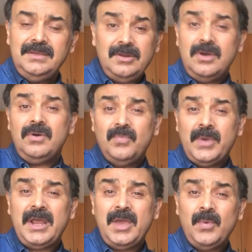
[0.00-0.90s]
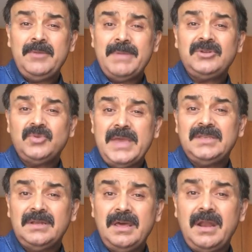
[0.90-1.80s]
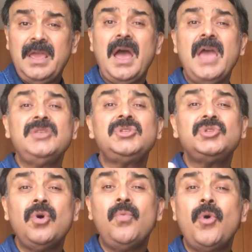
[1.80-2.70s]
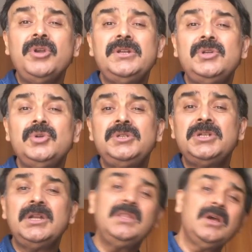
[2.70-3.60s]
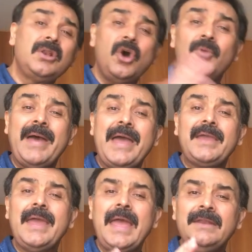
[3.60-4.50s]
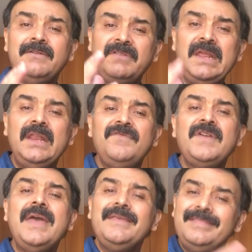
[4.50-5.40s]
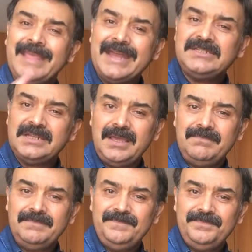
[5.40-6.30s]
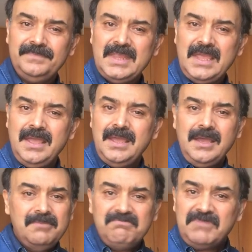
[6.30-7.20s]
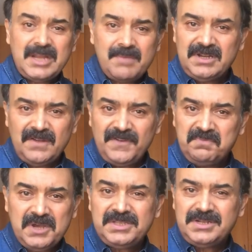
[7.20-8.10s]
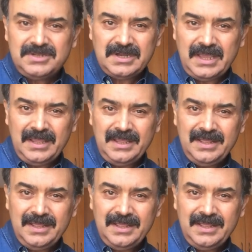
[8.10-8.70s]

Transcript: You know, when I went back to XLRI, I so wanted to turn the clock back and relive that time. But I'm a different person today.